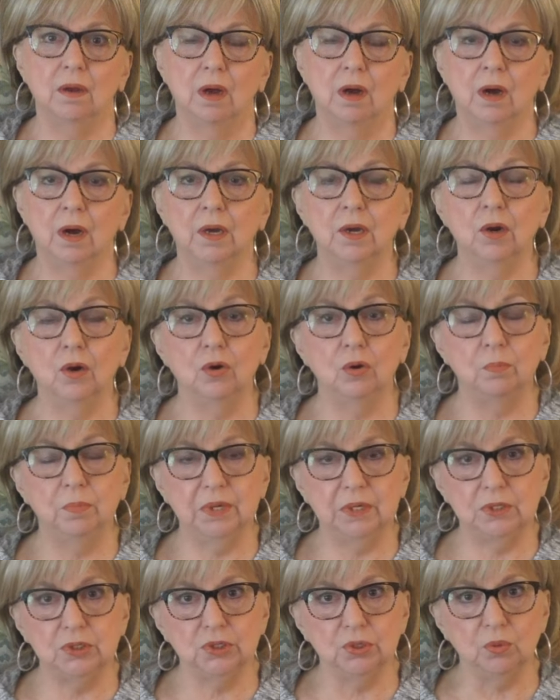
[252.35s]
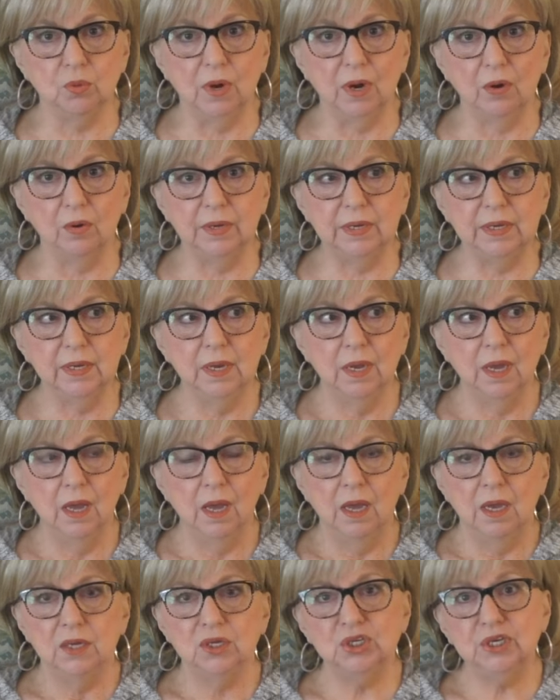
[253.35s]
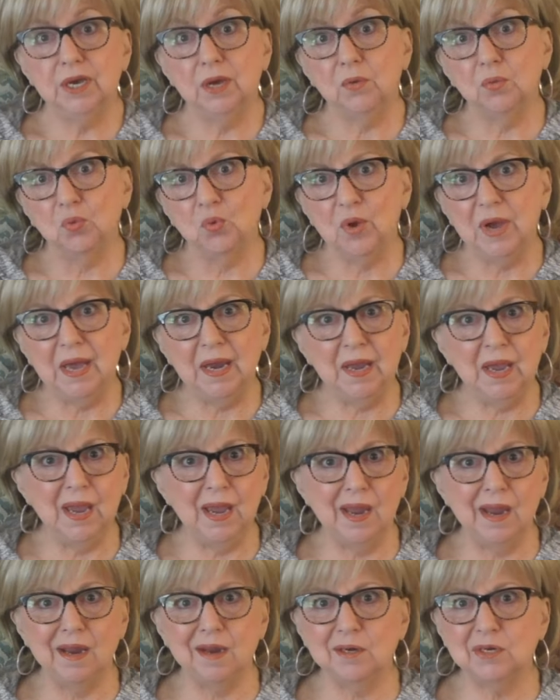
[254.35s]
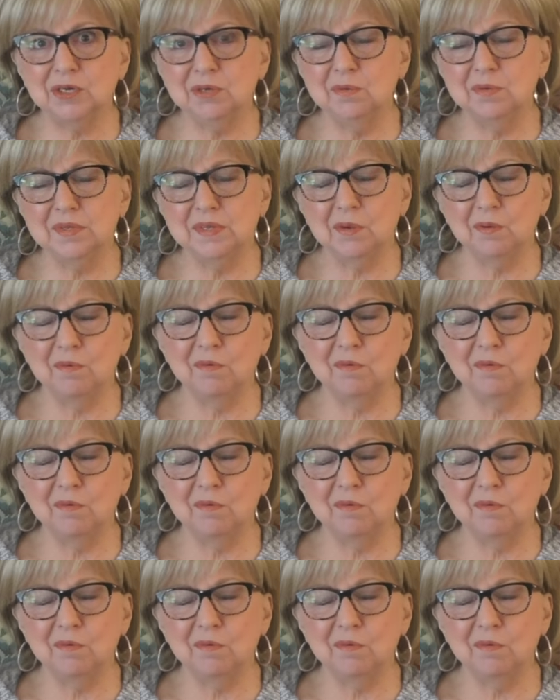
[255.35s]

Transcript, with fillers: on her obituary. She had red hair. She was a